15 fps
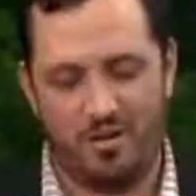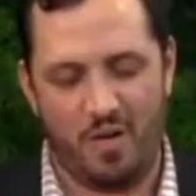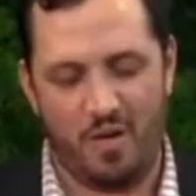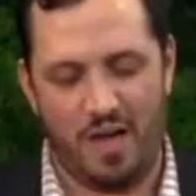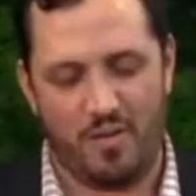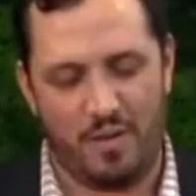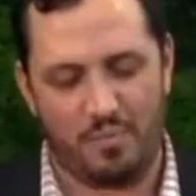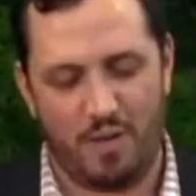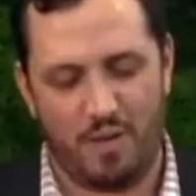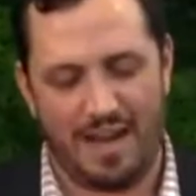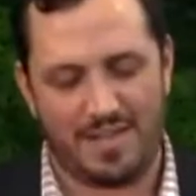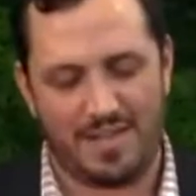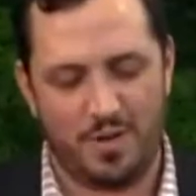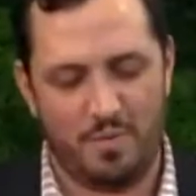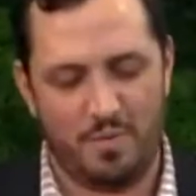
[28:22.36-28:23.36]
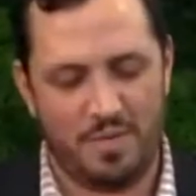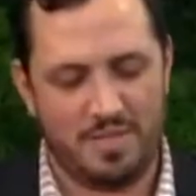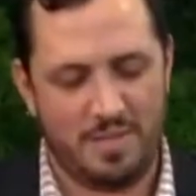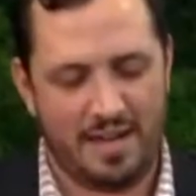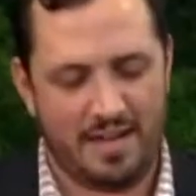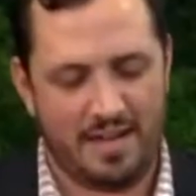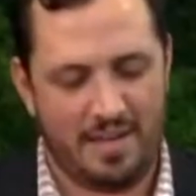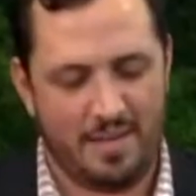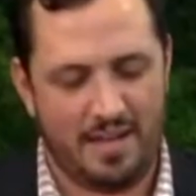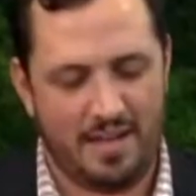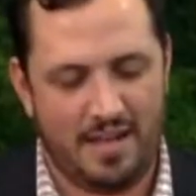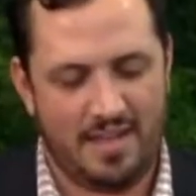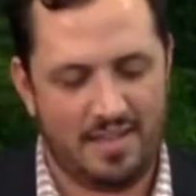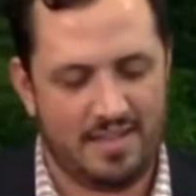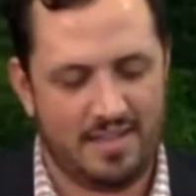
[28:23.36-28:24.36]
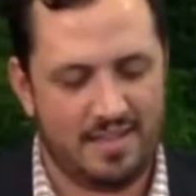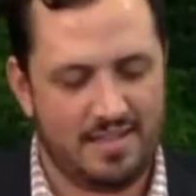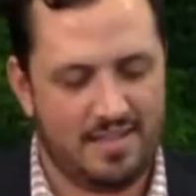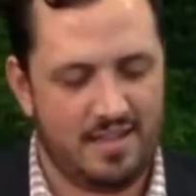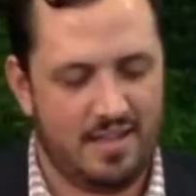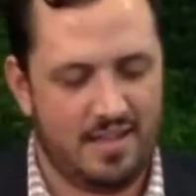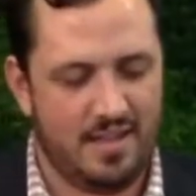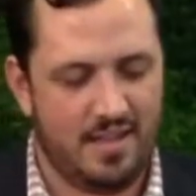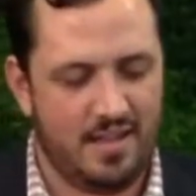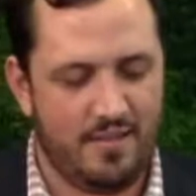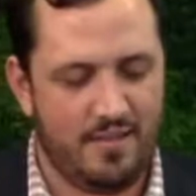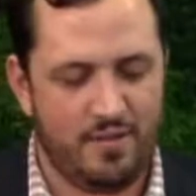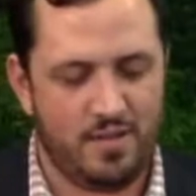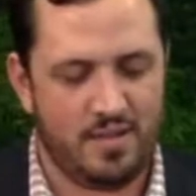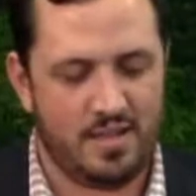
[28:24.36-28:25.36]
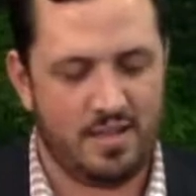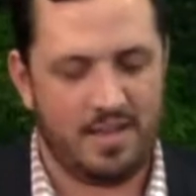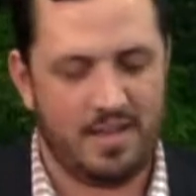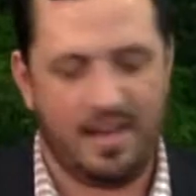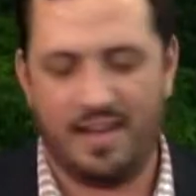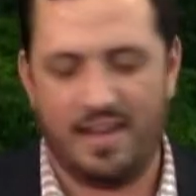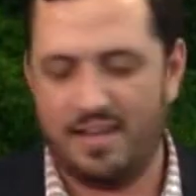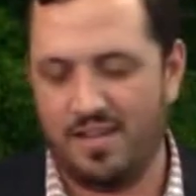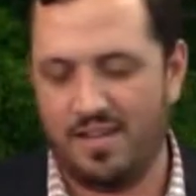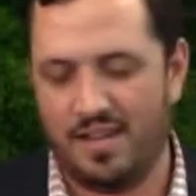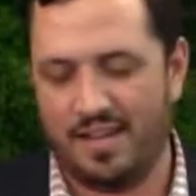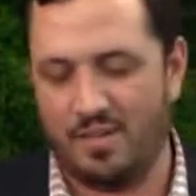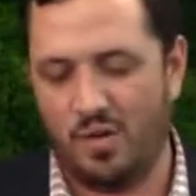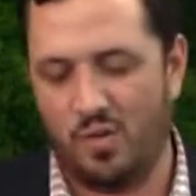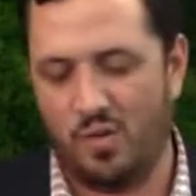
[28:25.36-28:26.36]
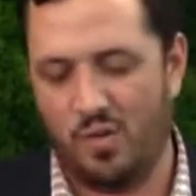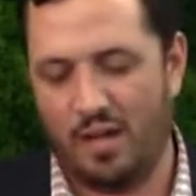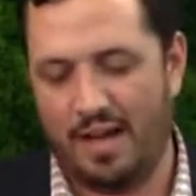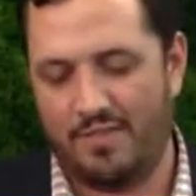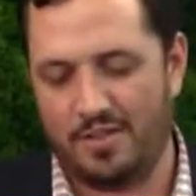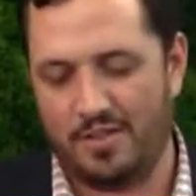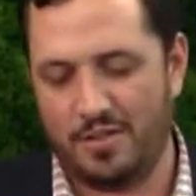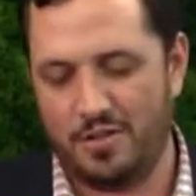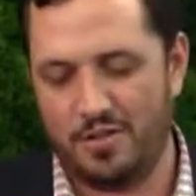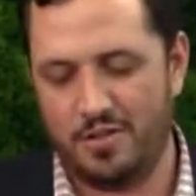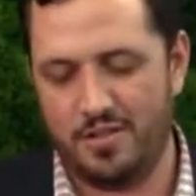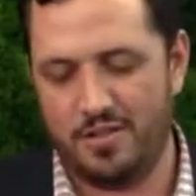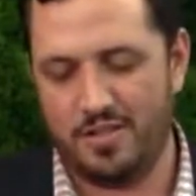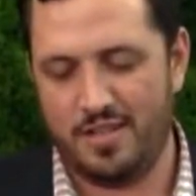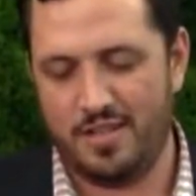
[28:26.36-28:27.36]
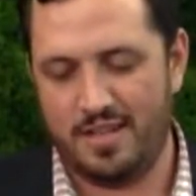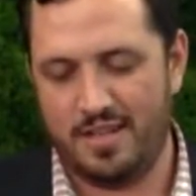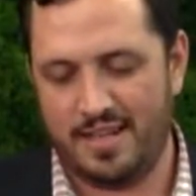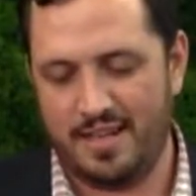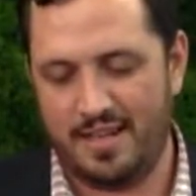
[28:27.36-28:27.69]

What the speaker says: When Brasswood opens back up, I think that's the first thing that like we'll have to go do is get them.